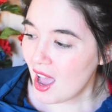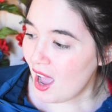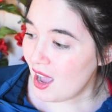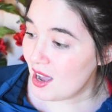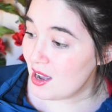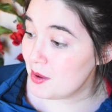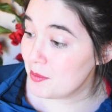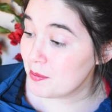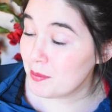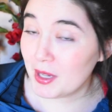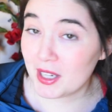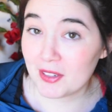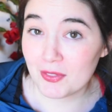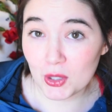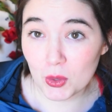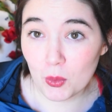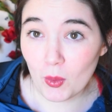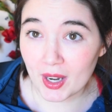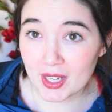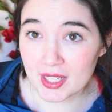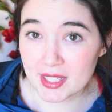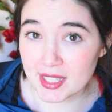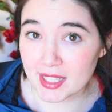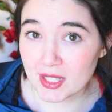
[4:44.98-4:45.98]
um, but if you
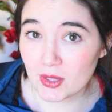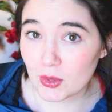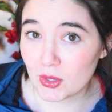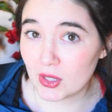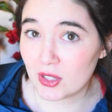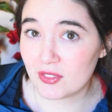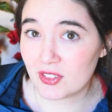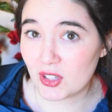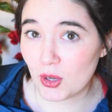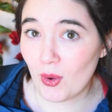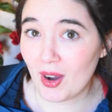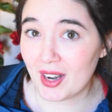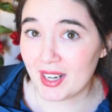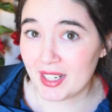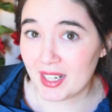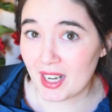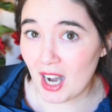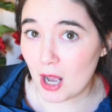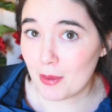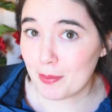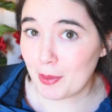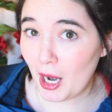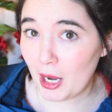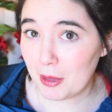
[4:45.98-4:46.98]
want to see a review on it,
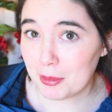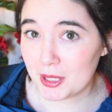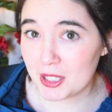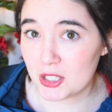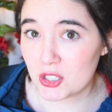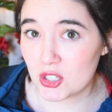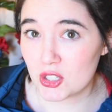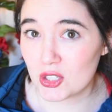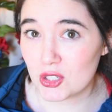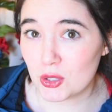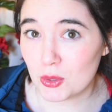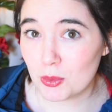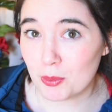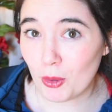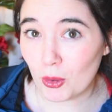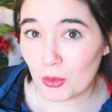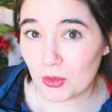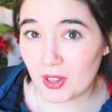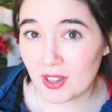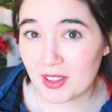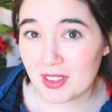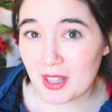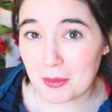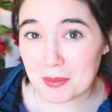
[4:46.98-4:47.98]
I'll probably just do
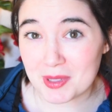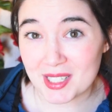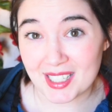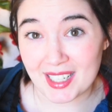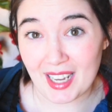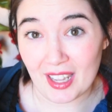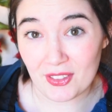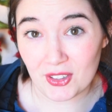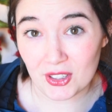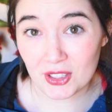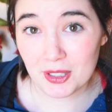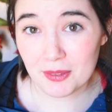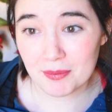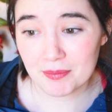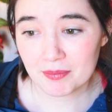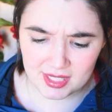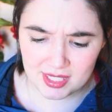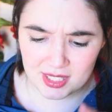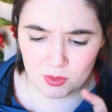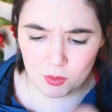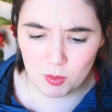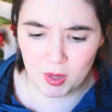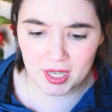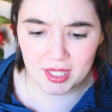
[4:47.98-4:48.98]
both of them together.
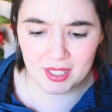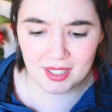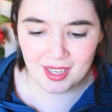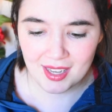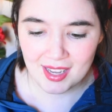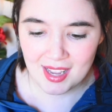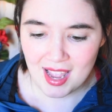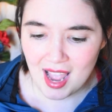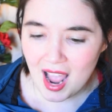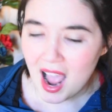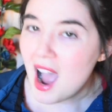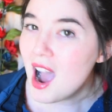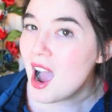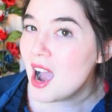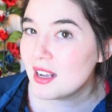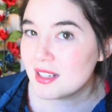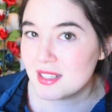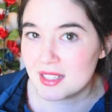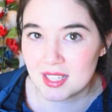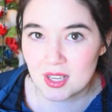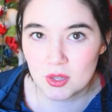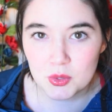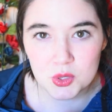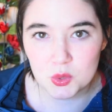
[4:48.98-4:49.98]
This one
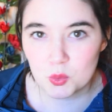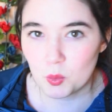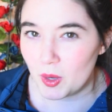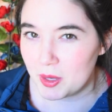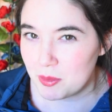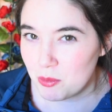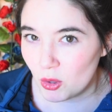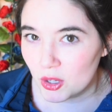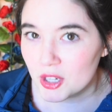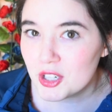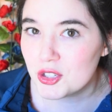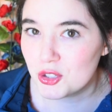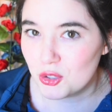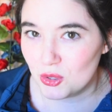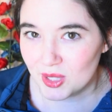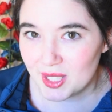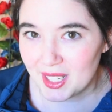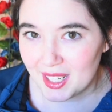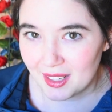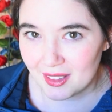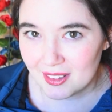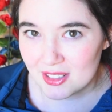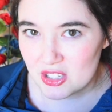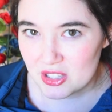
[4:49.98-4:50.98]
This sounds way more
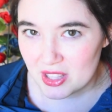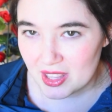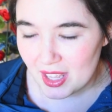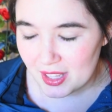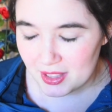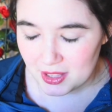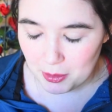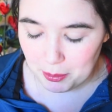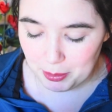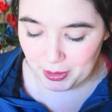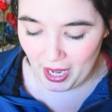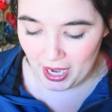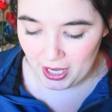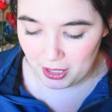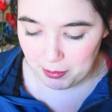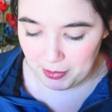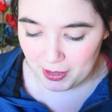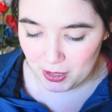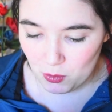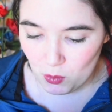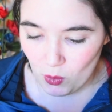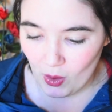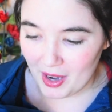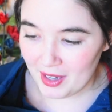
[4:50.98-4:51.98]
intriguing than the black
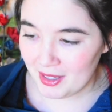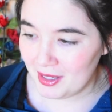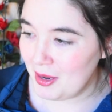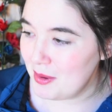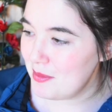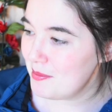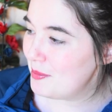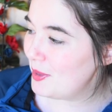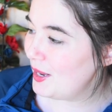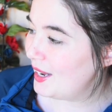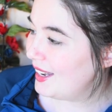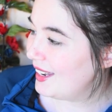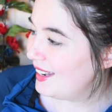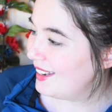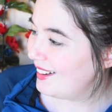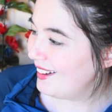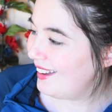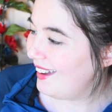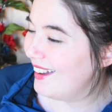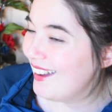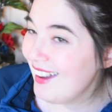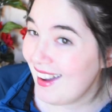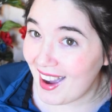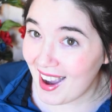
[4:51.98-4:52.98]
bean one, but
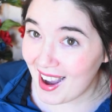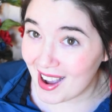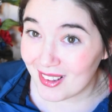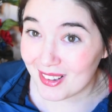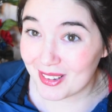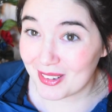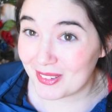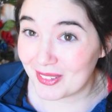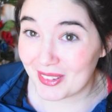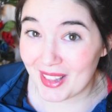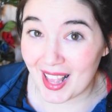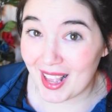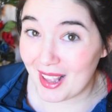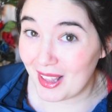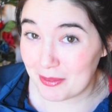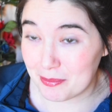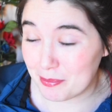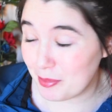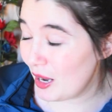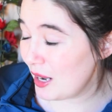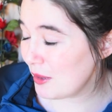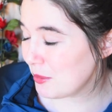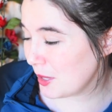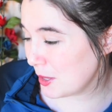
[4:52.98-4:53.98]
I'll
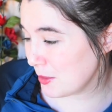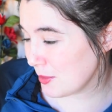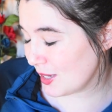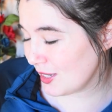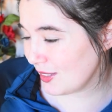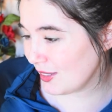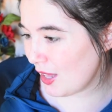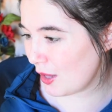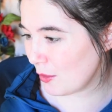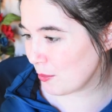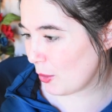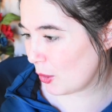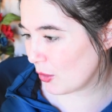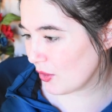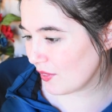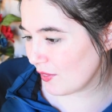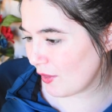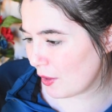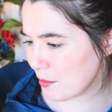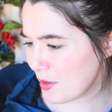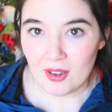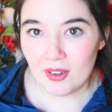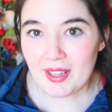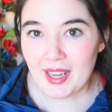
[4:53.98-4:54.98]
probably am gonna love both of
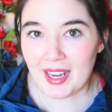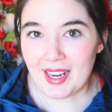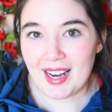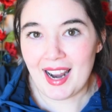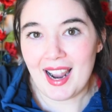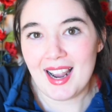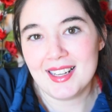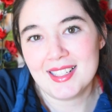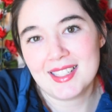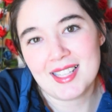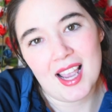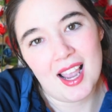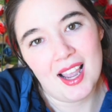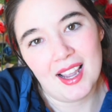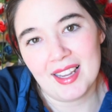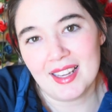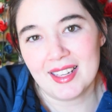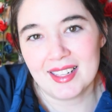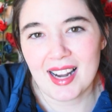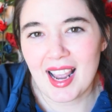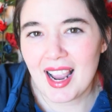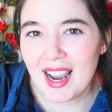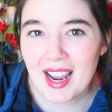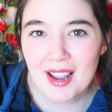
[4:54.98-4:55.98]
them. Okay, I saw
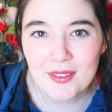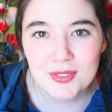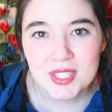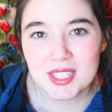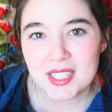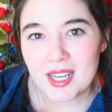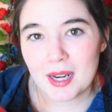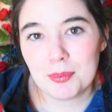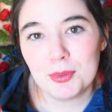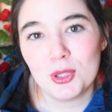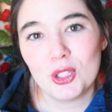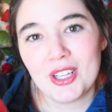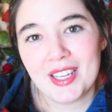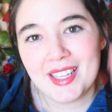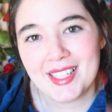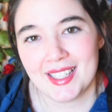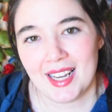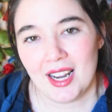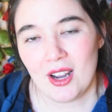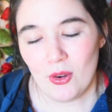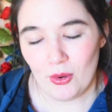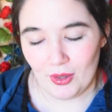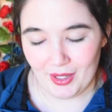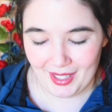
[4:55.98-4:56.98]
it. I have to stop looking
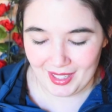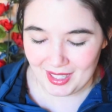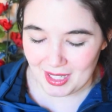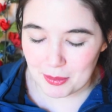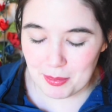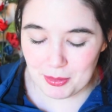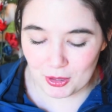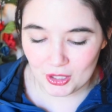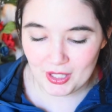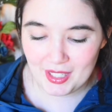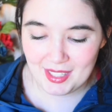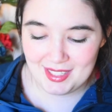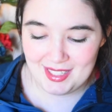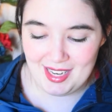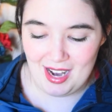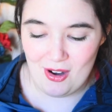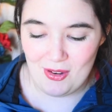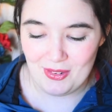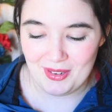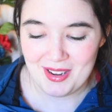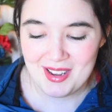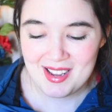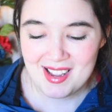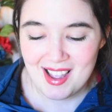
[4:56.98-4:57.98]
down. I keep looking
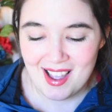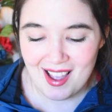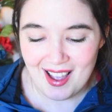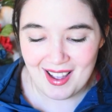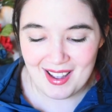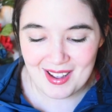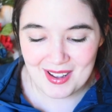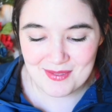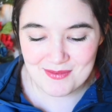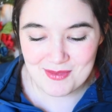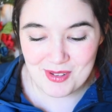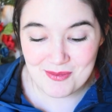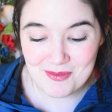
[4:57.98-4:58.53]
down. Um,